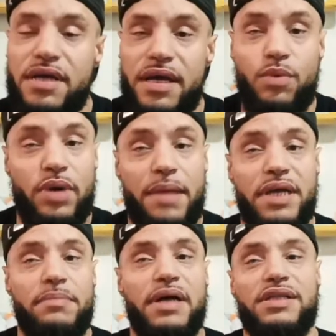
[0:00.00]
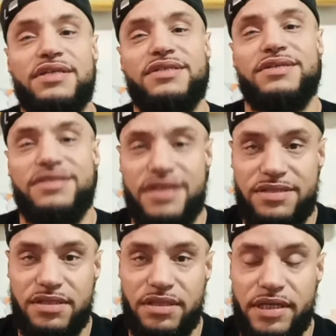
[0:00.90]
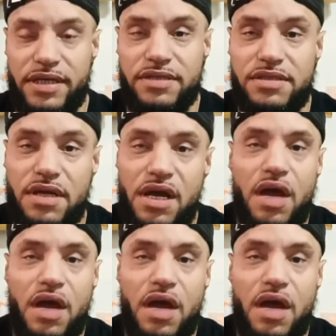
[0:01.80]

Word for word: And what I mean by list consistently is